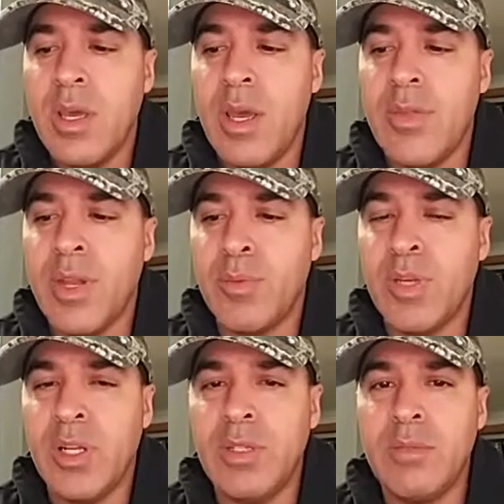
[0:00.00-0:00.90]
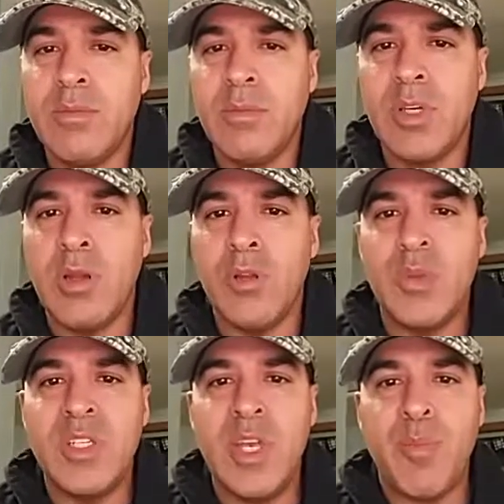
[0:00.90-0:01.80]
And then I'm going to go a little
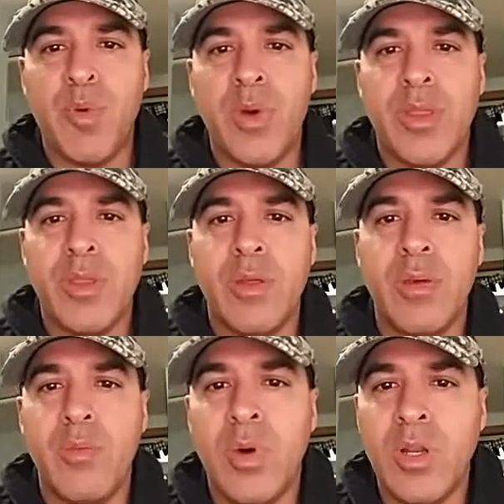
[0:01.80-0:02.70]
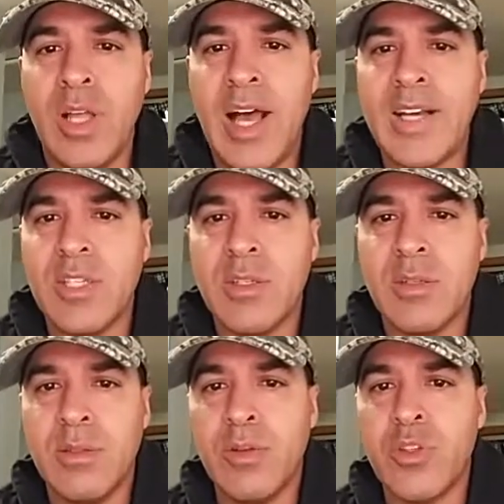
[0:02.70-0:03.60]
bit deeper with one
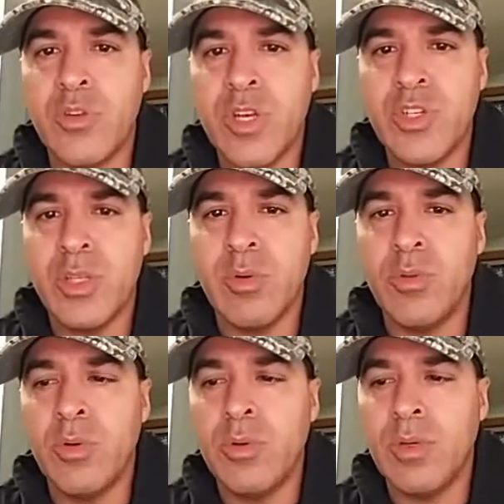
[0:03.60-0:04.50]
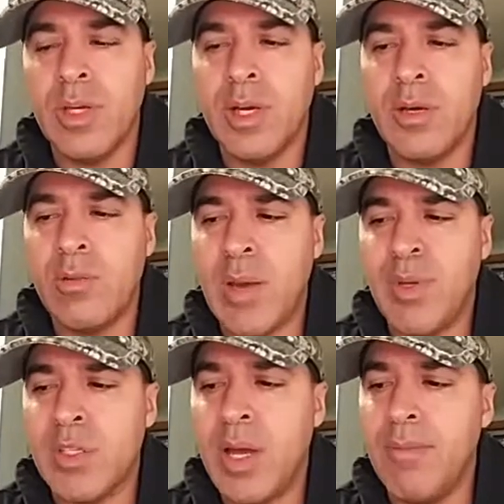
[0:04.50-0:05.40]
last illustration that will wrap
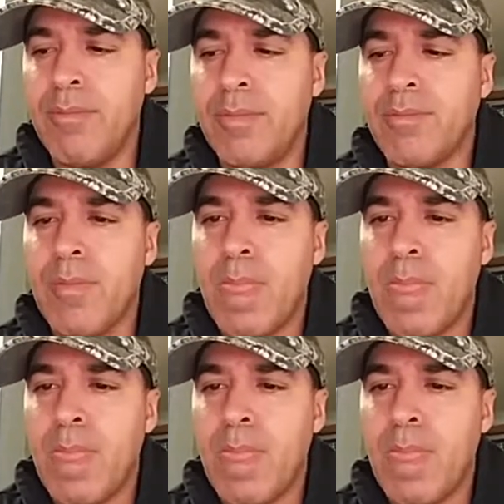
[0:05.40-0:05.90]
us up.